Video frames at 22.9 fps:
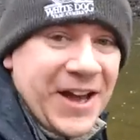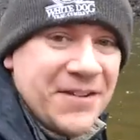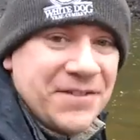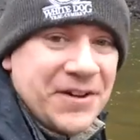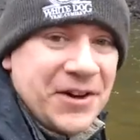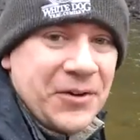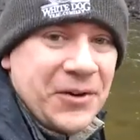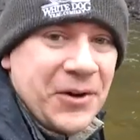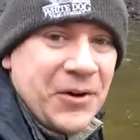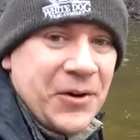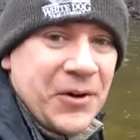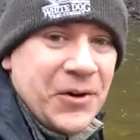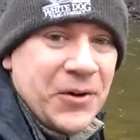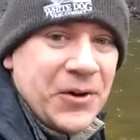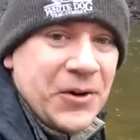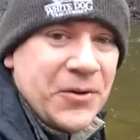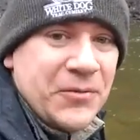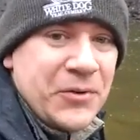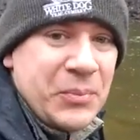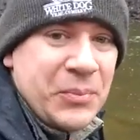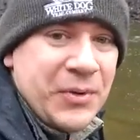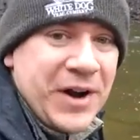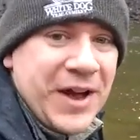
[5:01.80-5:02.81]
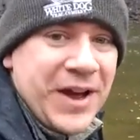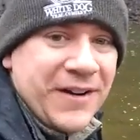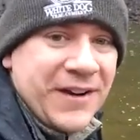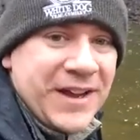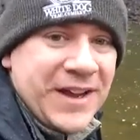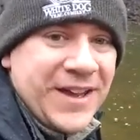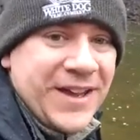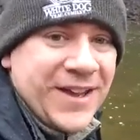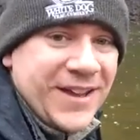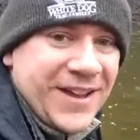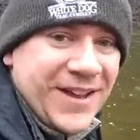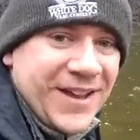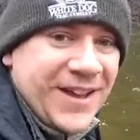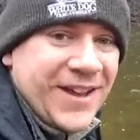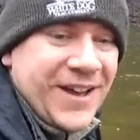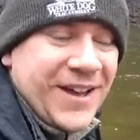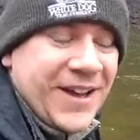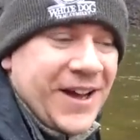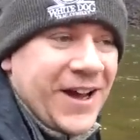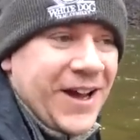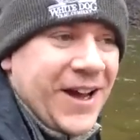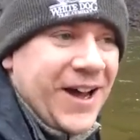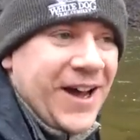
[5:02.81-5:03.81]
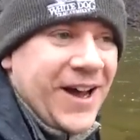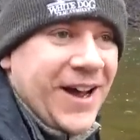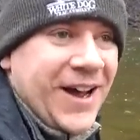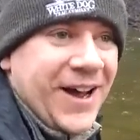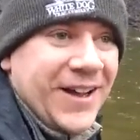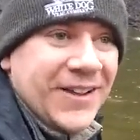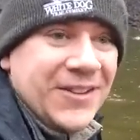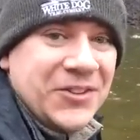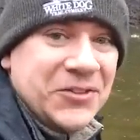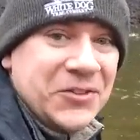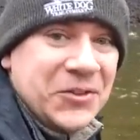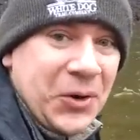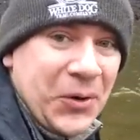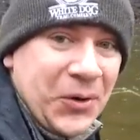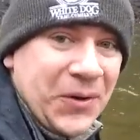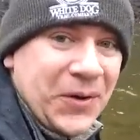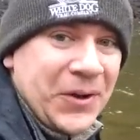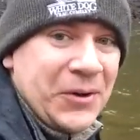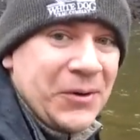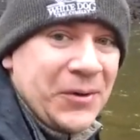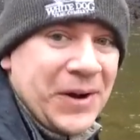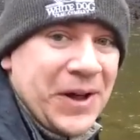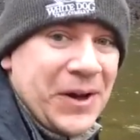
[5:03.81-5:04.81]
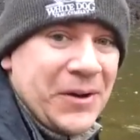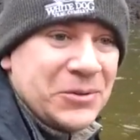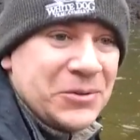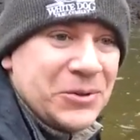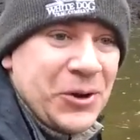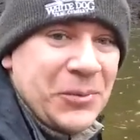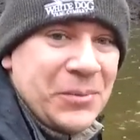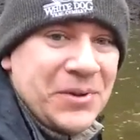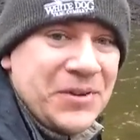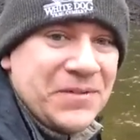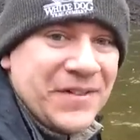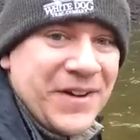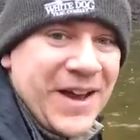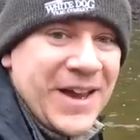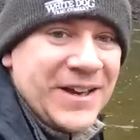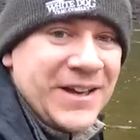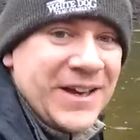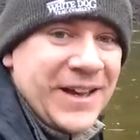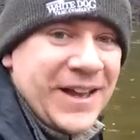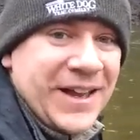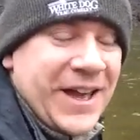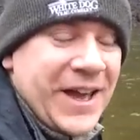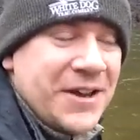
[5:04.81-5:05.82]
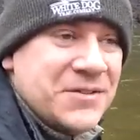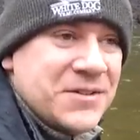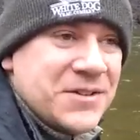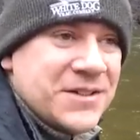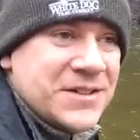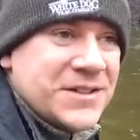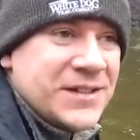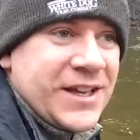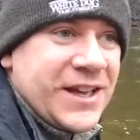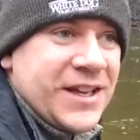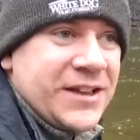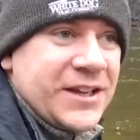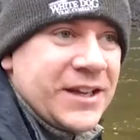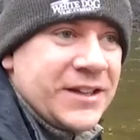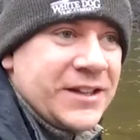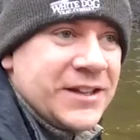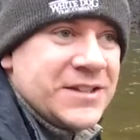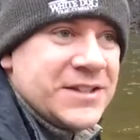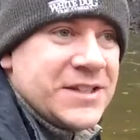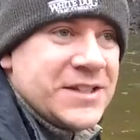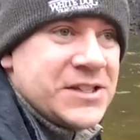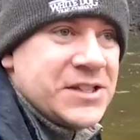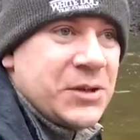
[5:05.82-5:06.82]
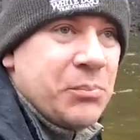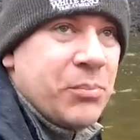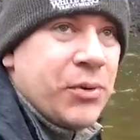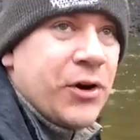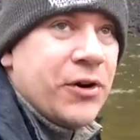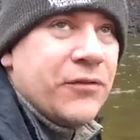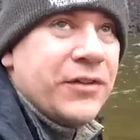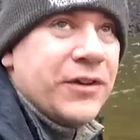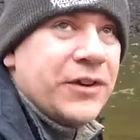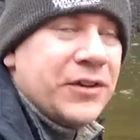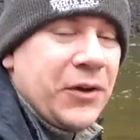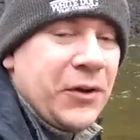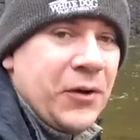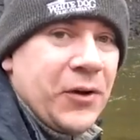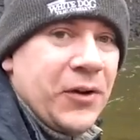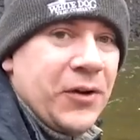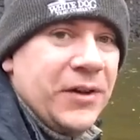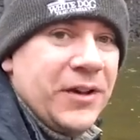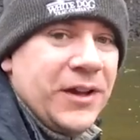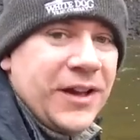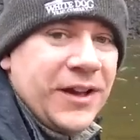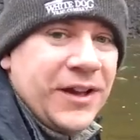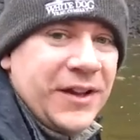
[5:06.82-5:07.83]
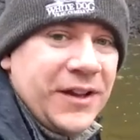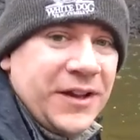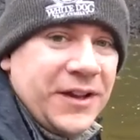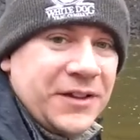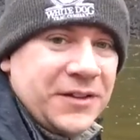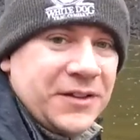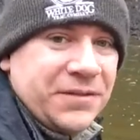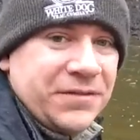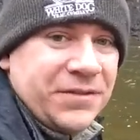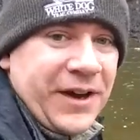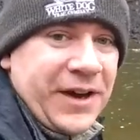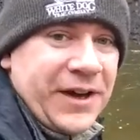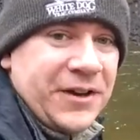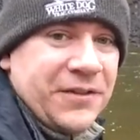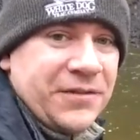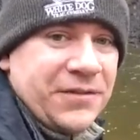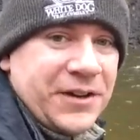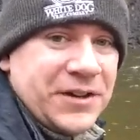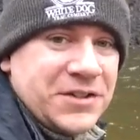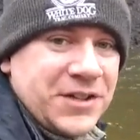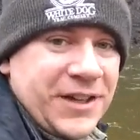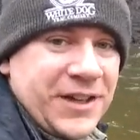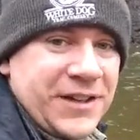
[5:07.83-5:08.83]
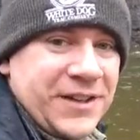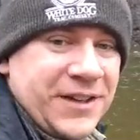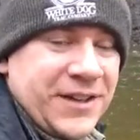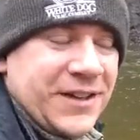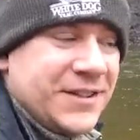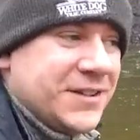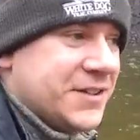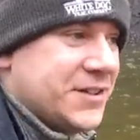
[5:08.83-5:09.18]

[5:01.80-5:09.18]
I found a holdover brownie. Uh, totally what I was hoping to find today. I'm just saying that this is the perfect hole to find a fish like this.